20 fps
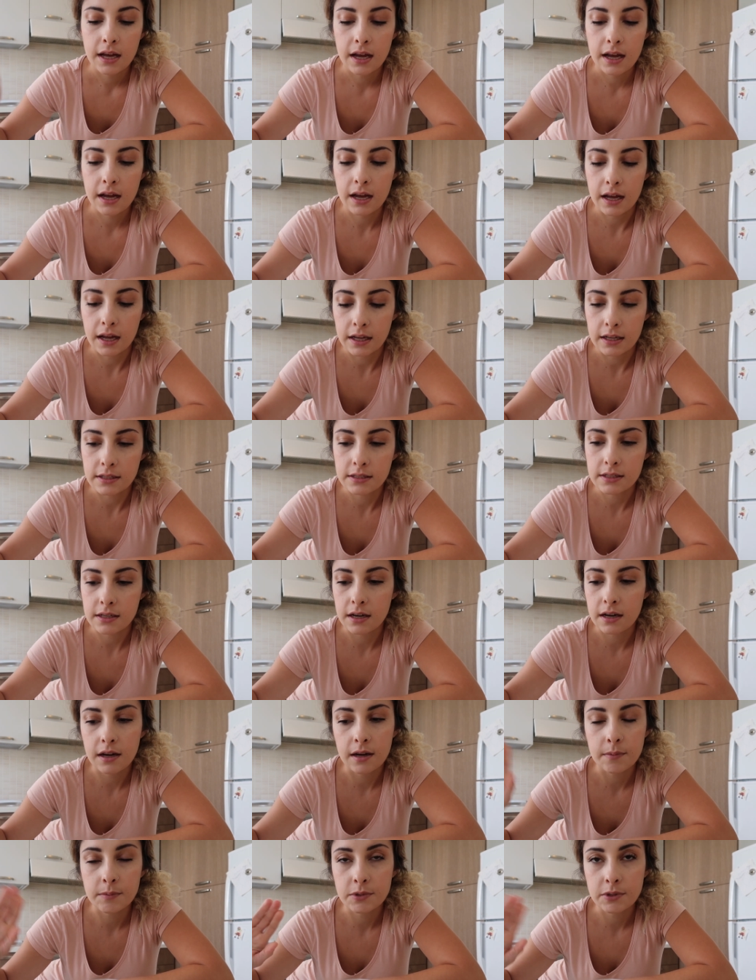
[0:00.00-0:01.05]
and
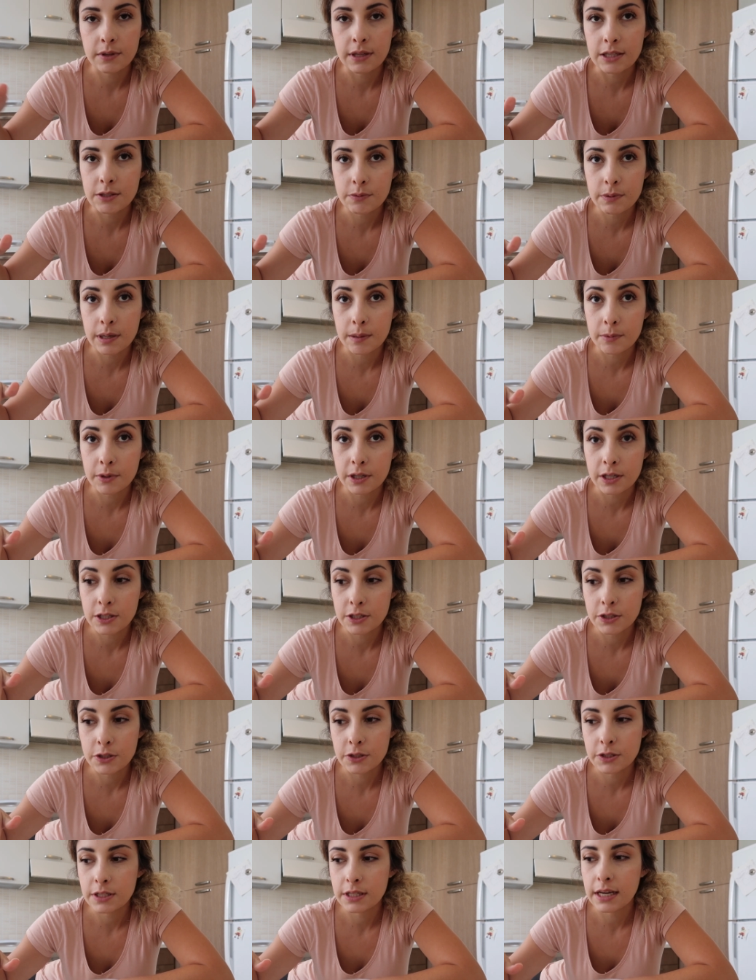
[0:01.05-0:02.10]
um, so that's what I'm gonna
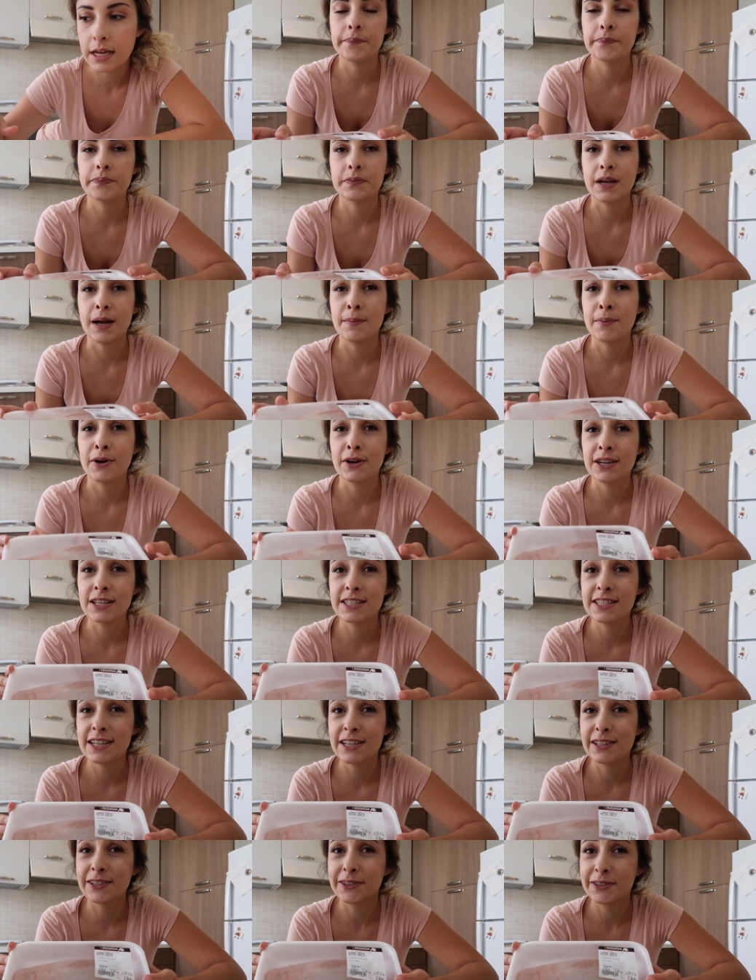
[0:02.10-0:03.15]
do today. I'm
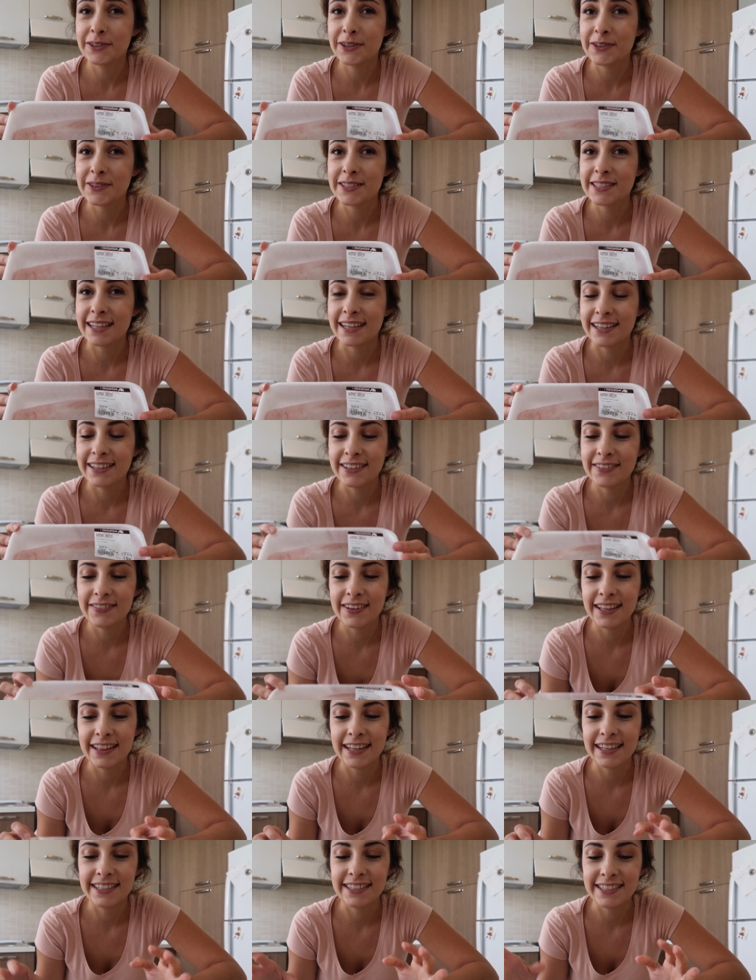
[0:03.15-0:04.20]
honestly a little grossed out
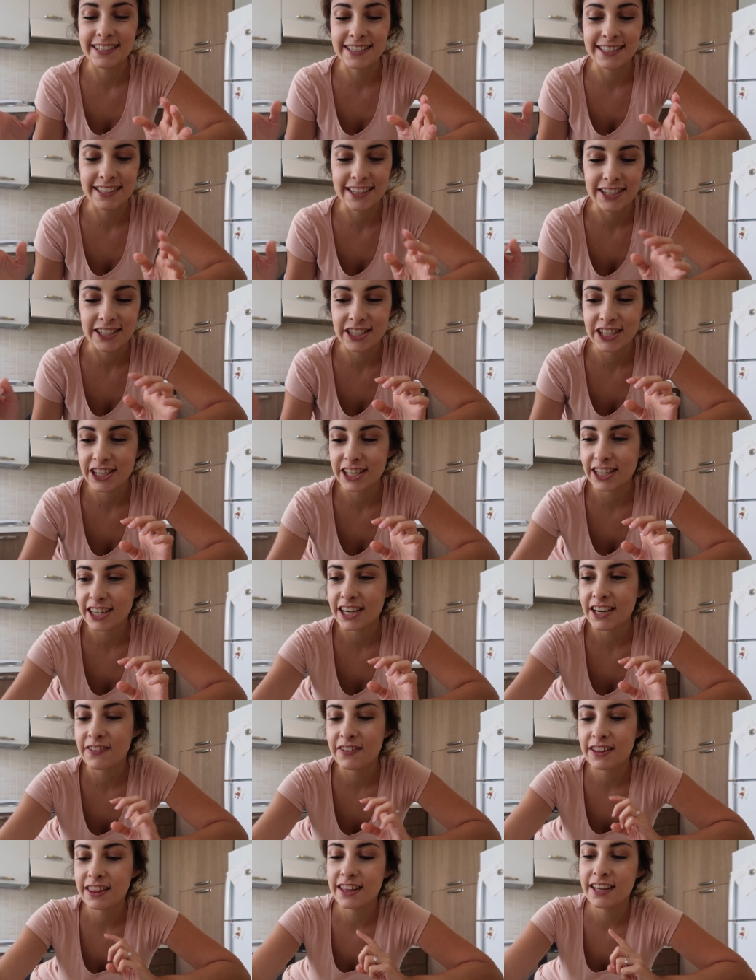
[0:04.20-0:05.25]
by like just touching it
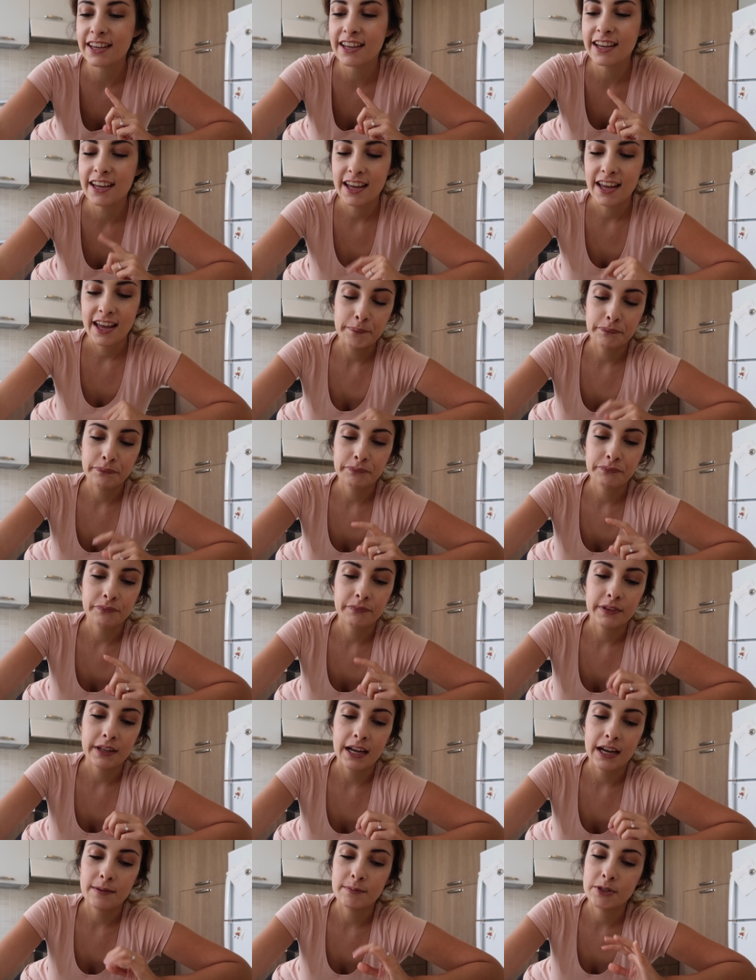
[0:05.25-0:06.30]
and
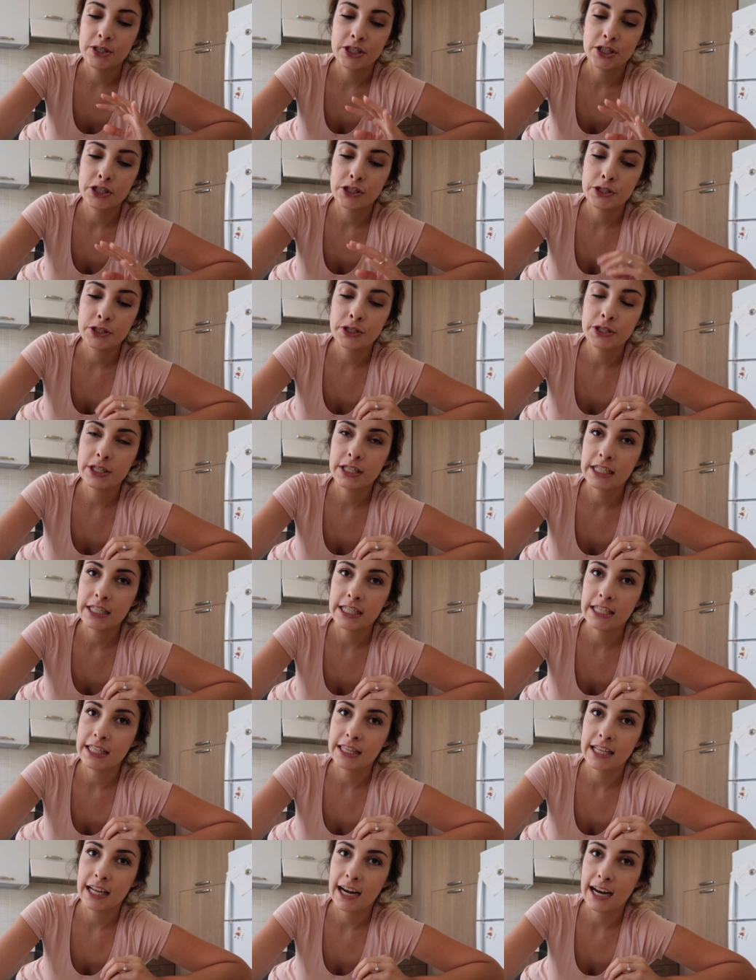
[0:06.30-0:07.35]
everything. I'm just used to
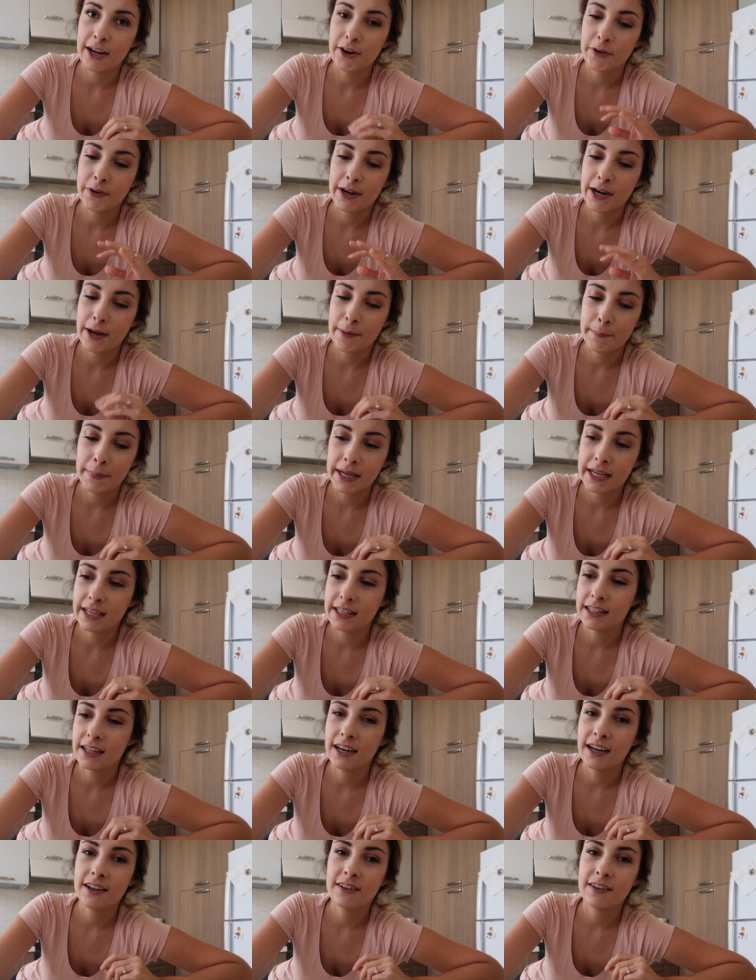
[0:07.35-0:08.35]
eating the lengua, not making the